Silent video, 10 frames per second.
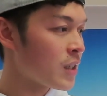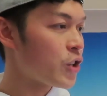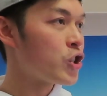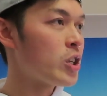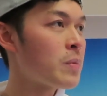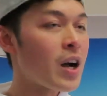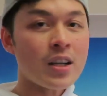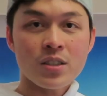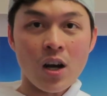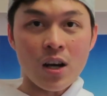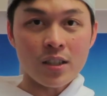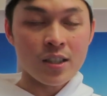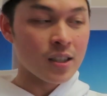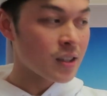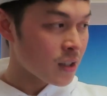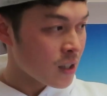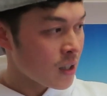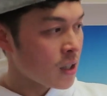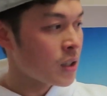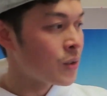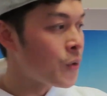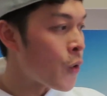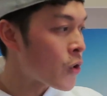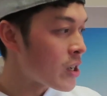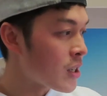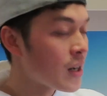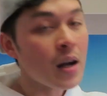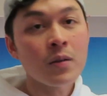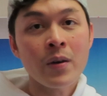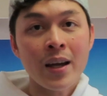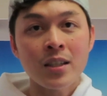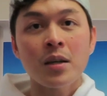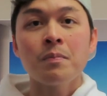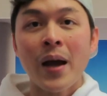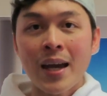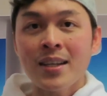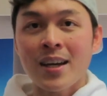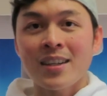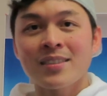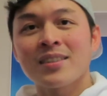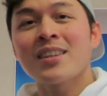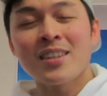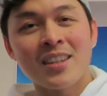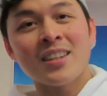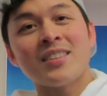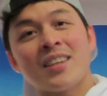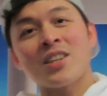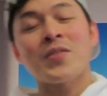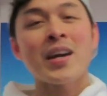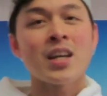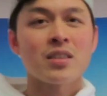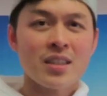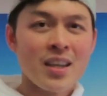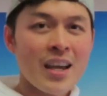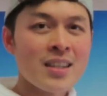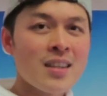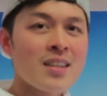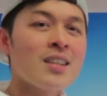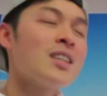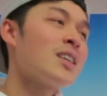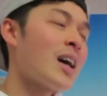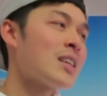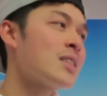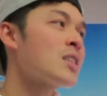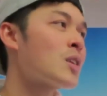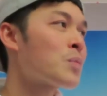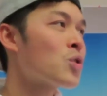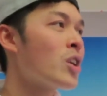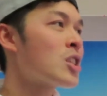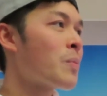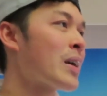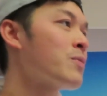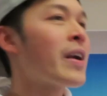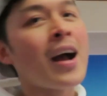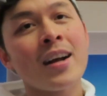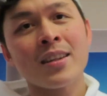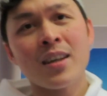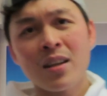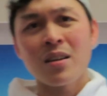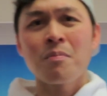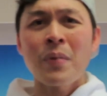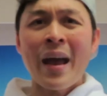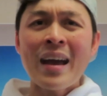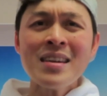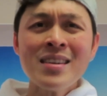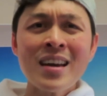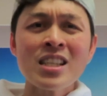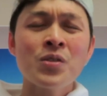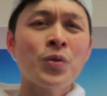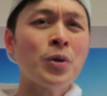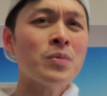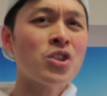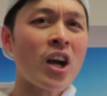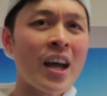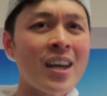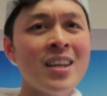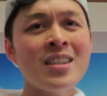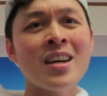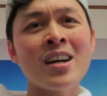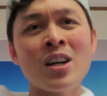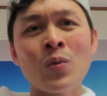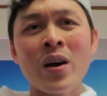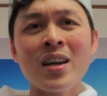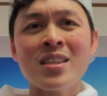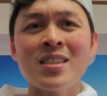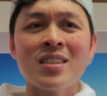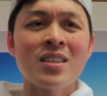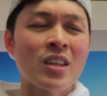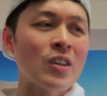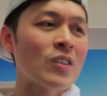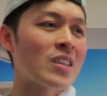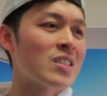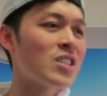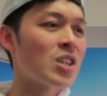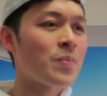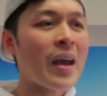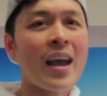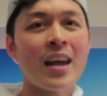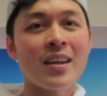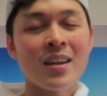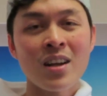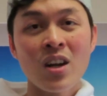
Shiba dog. 4. Red panda. They're gonna find out. And then I think some students might react that panda is from China. Why is it the cutest in Japan?